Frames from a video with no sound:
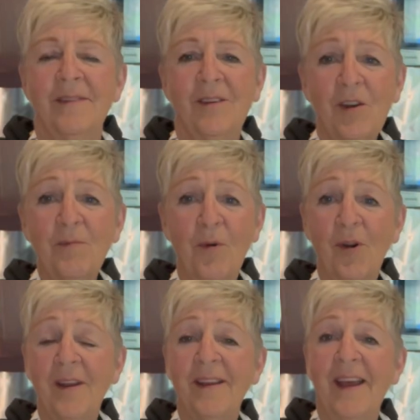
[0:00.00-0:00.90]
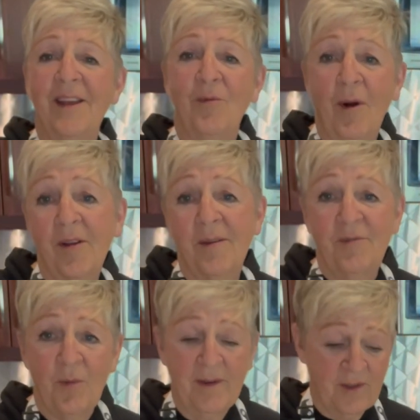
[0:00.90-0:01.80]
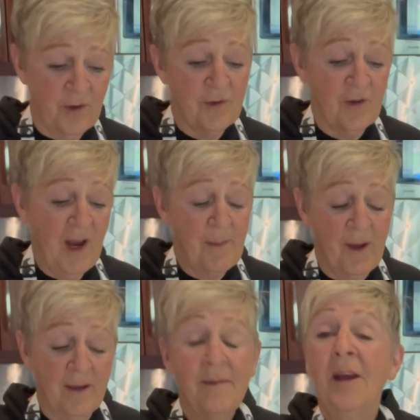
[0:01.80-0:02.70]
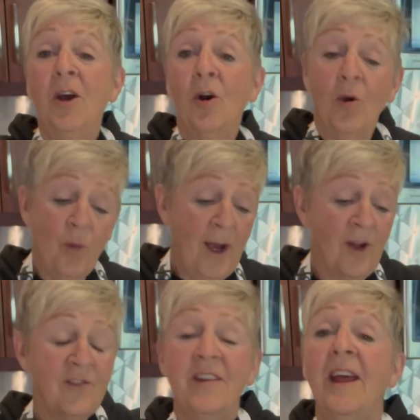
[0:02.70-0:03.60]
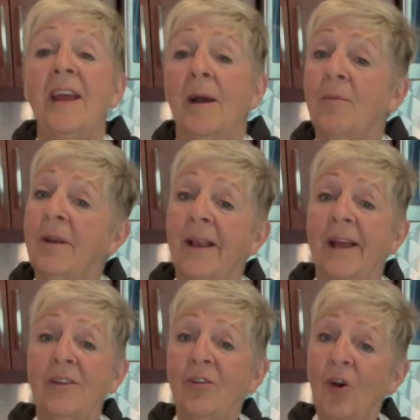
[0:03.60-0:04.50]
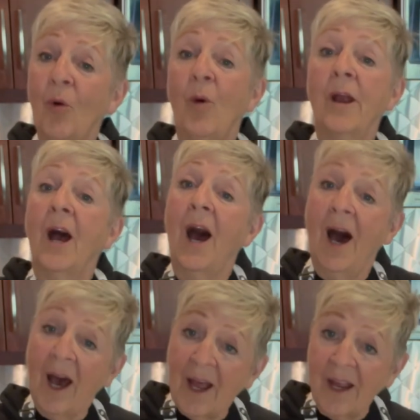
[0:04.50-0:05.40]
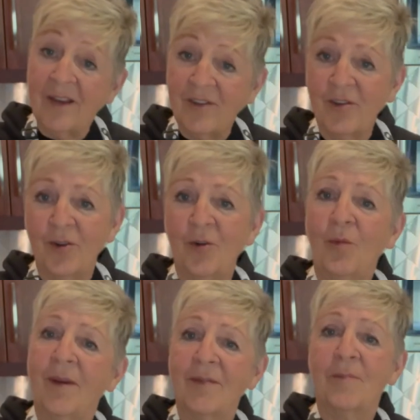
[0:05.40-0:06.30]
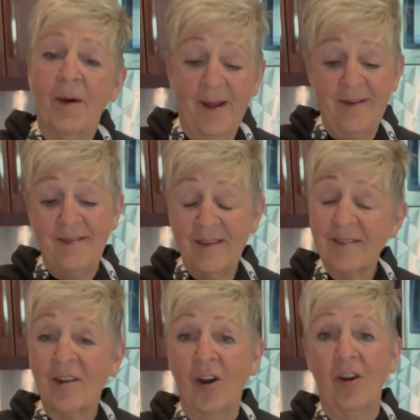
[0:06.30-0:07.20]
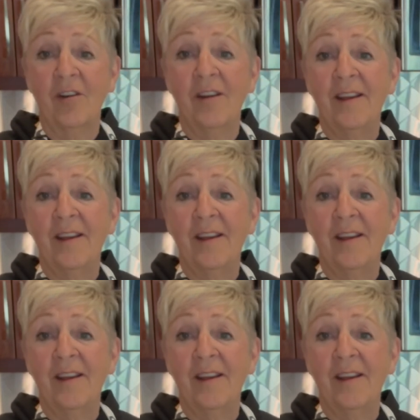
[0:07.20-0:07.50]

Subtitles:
Good morning and welcome to West Coast Grandma. Well, today I'm going to let you know what I do with my discard.